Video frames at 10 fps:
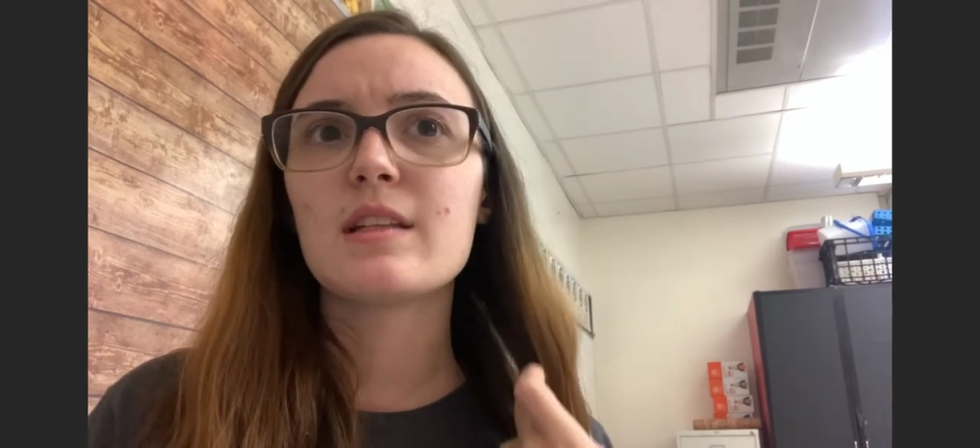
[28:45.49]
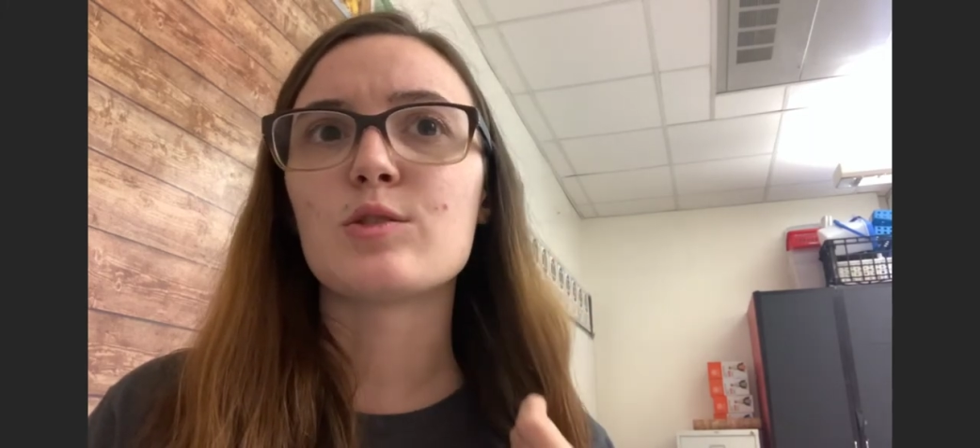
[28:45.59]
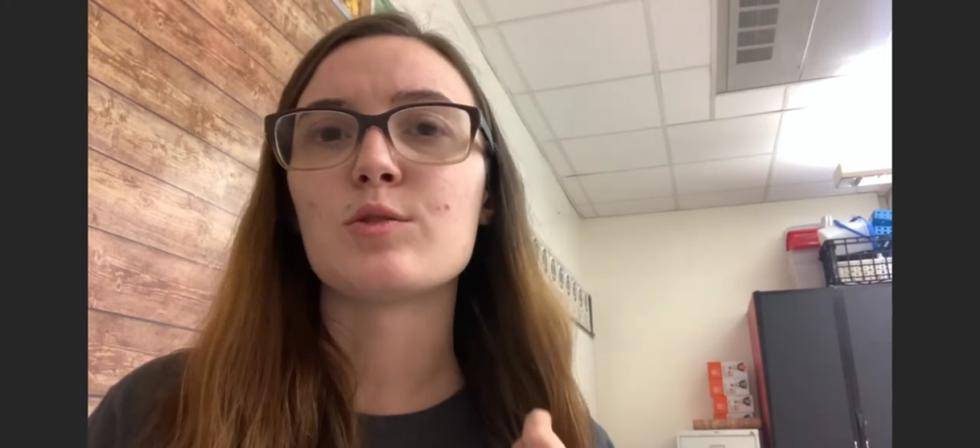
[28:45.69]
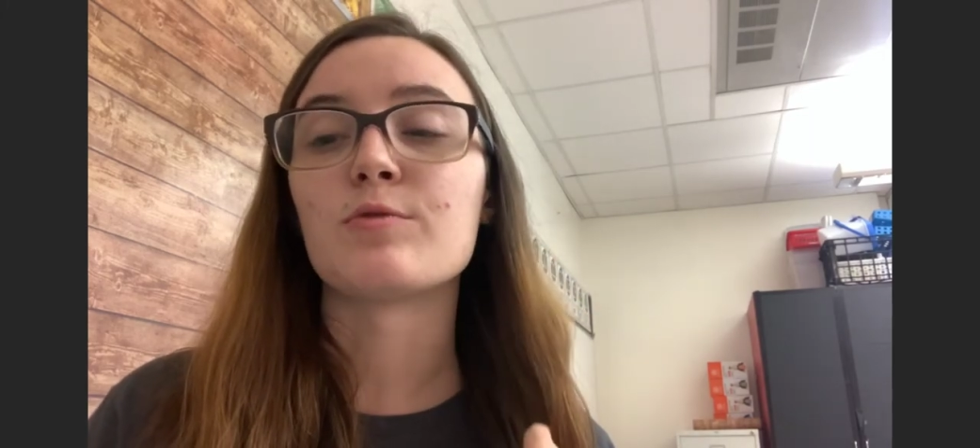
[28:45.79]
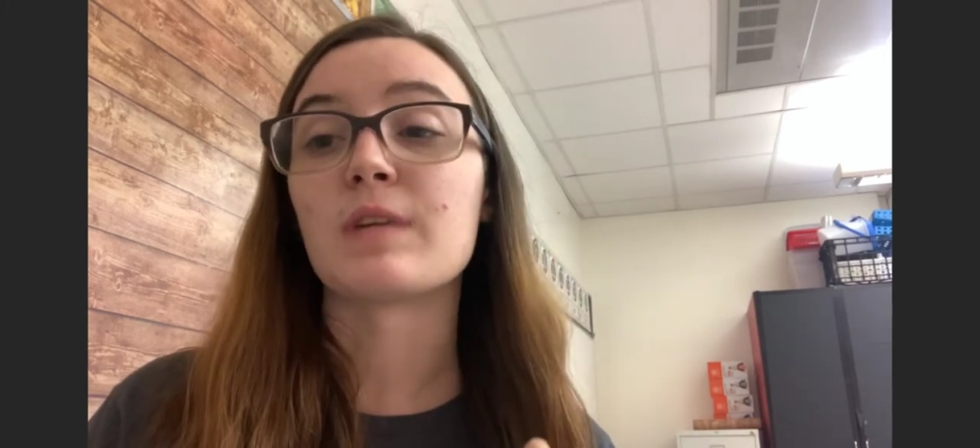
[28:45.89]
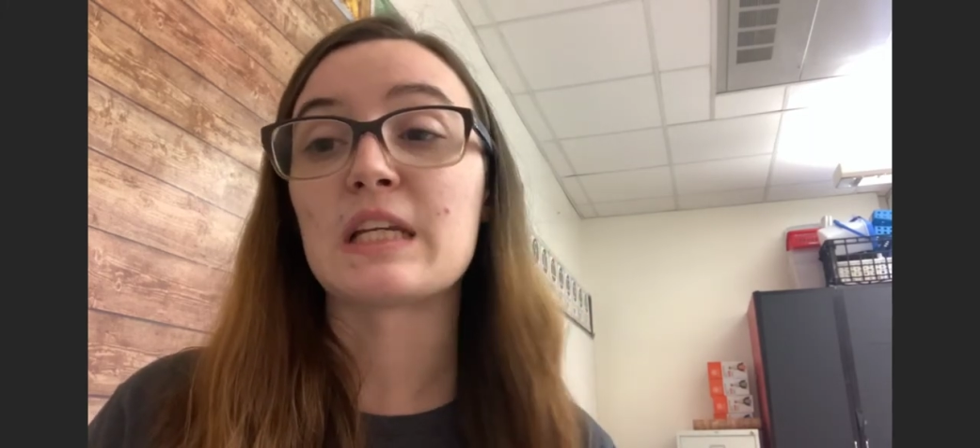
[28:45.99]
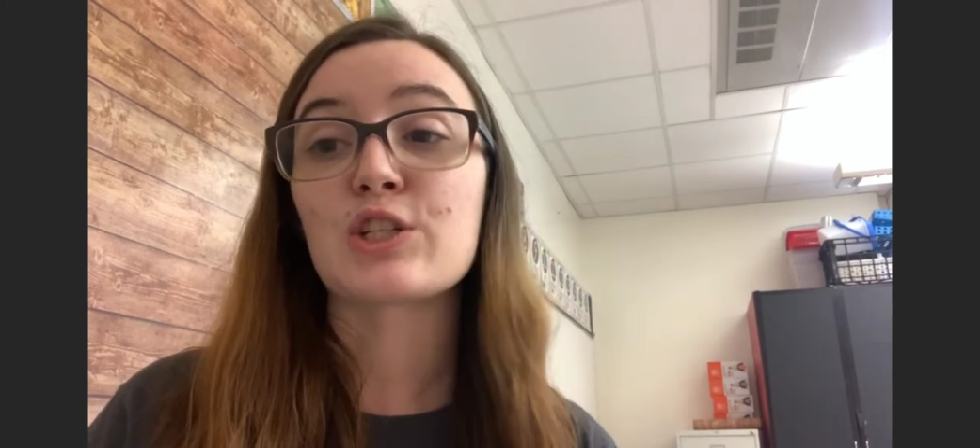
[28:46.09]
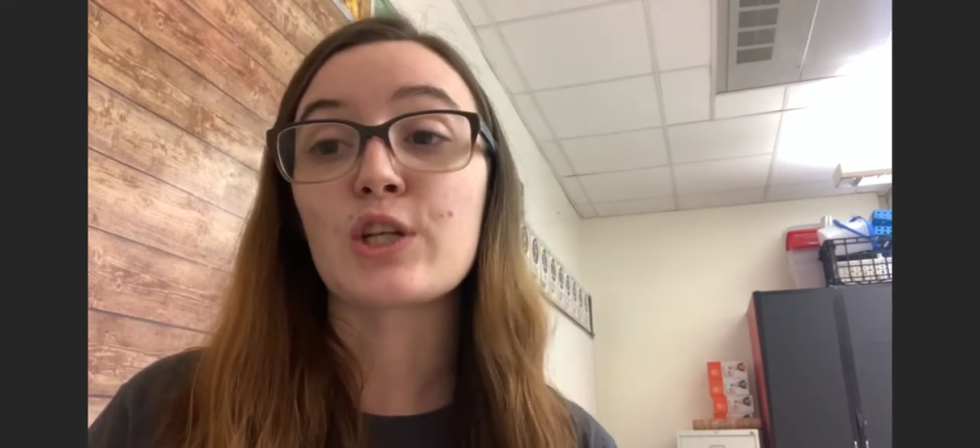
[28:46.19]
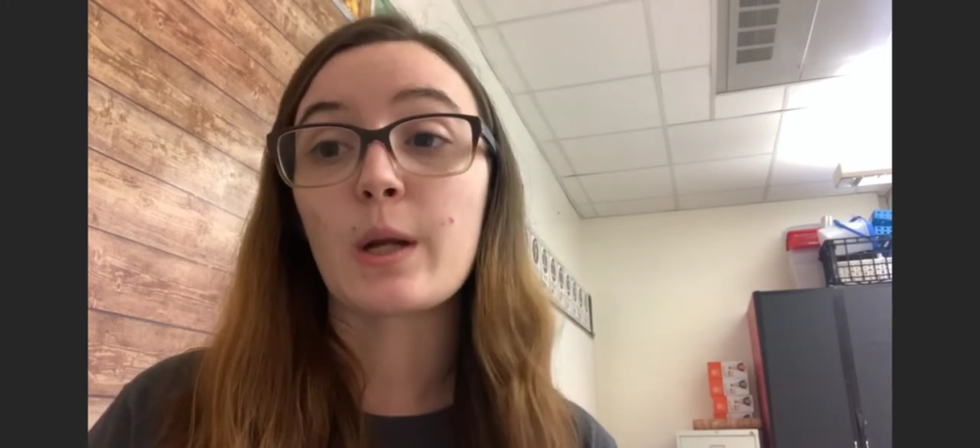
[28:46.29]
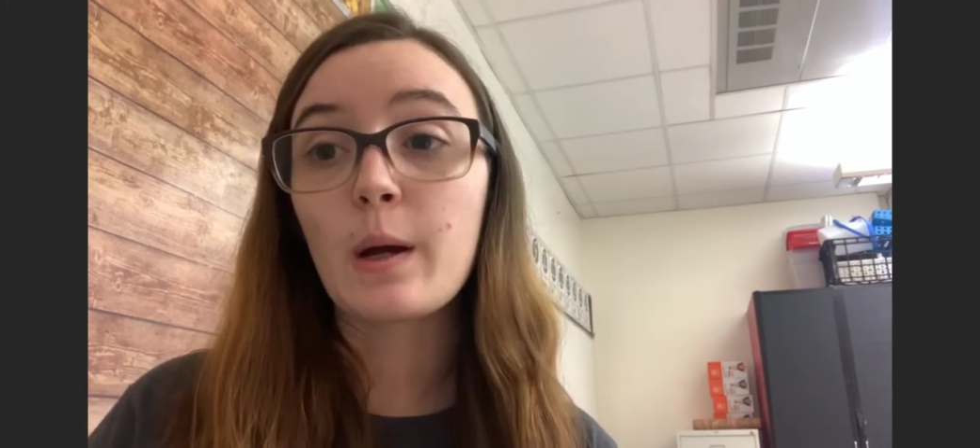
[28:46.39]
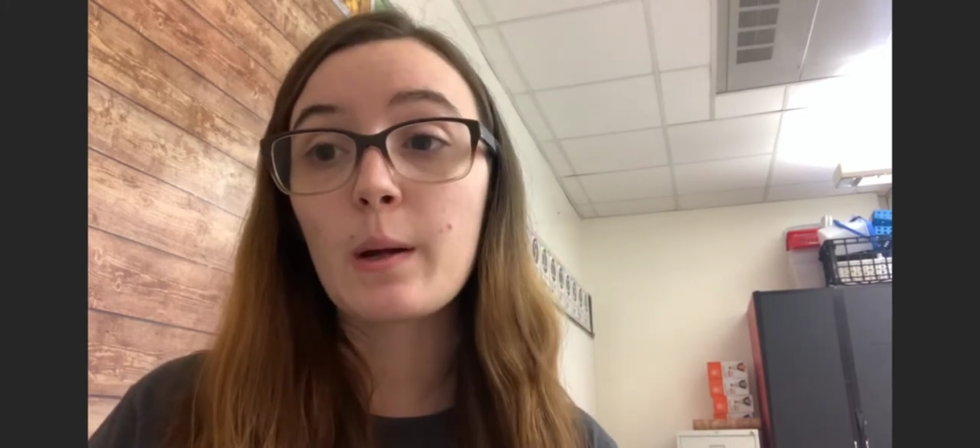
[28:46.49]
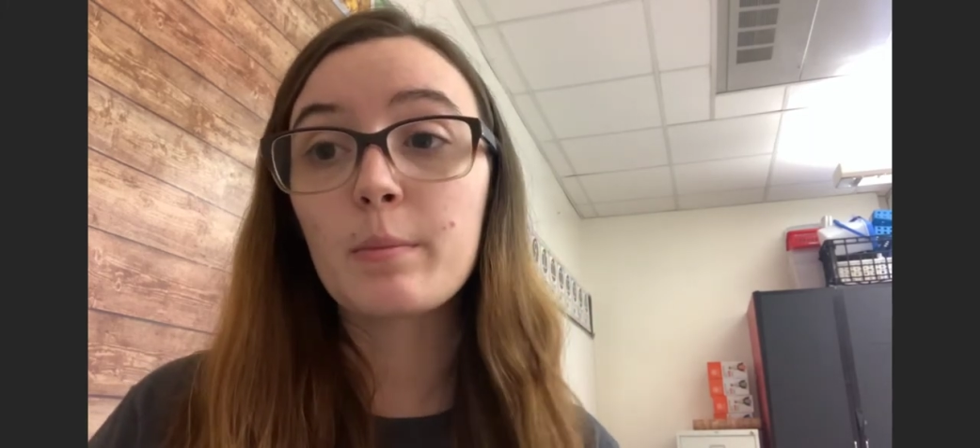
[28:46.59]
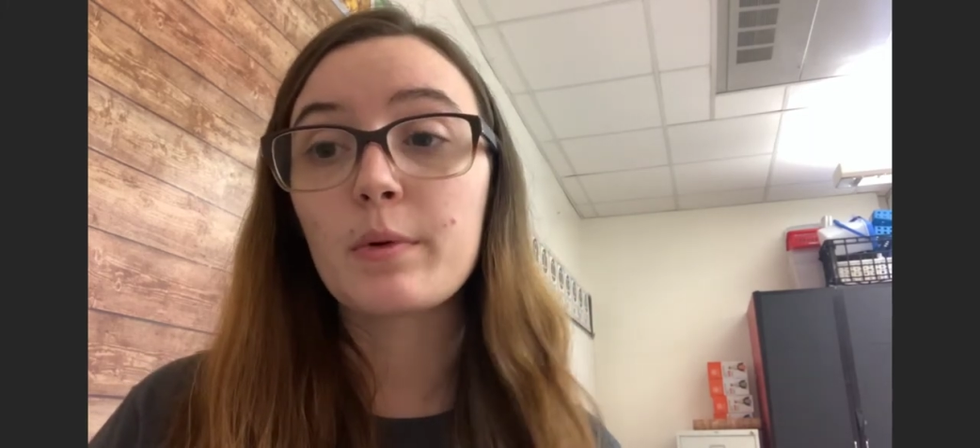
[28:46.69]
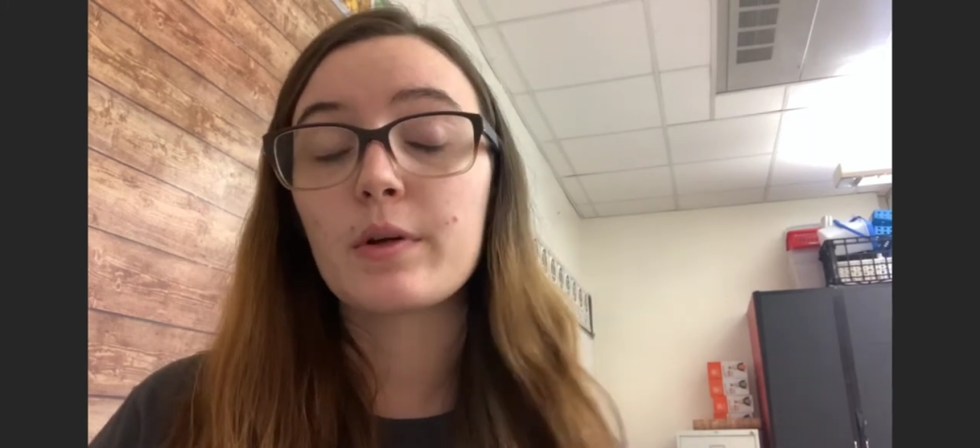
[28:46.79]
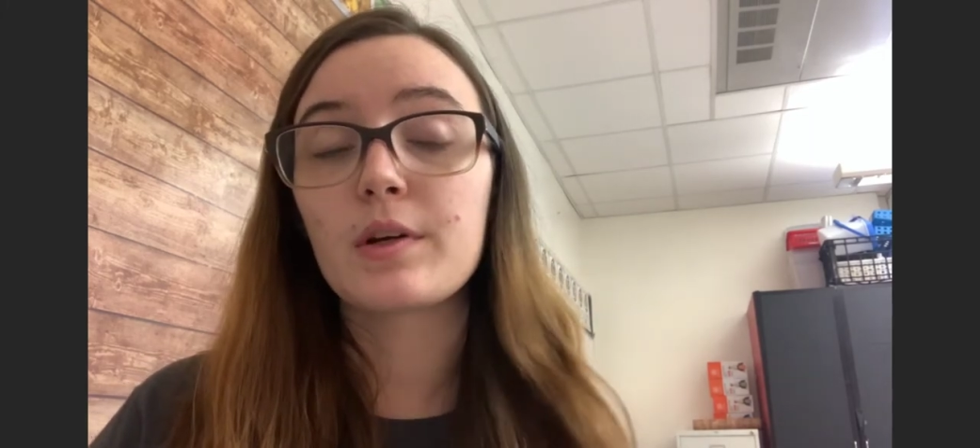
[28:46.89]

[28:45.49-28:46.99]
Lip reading: to finish it up,